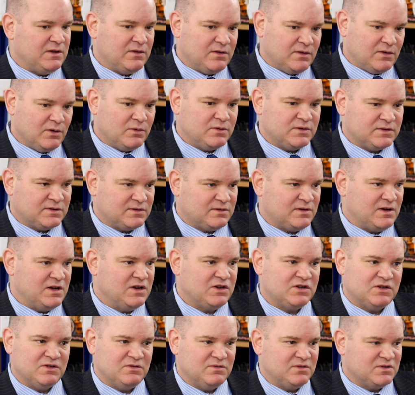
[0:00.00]
those
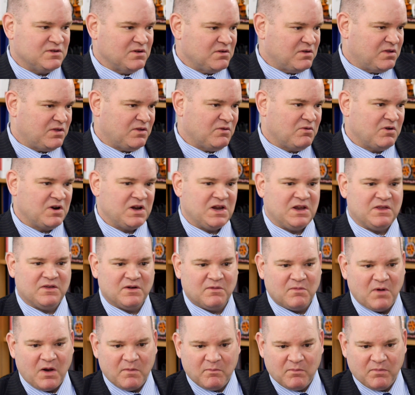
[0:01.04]
issues, they're thorny,
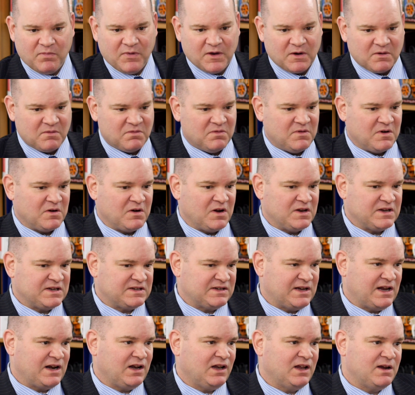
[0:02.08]
they're
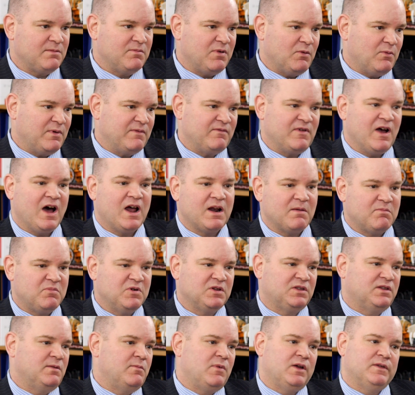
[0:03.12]
unsettling, but we've got to
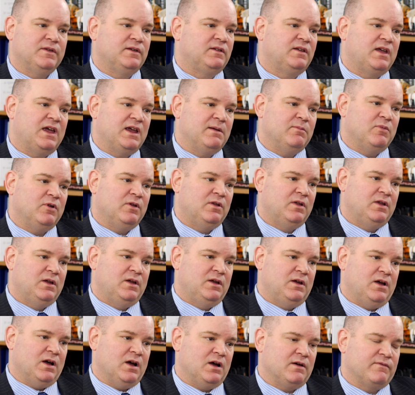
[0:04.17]
put them on the table
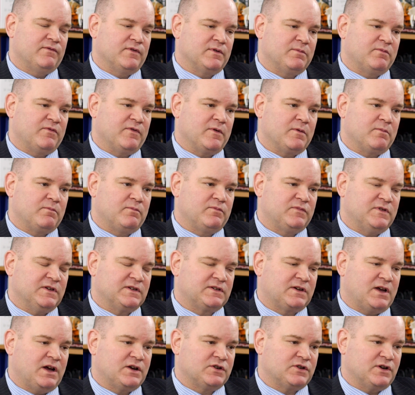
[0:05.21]
for
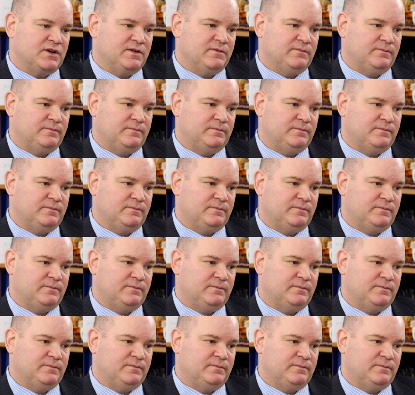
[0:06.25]
discussion.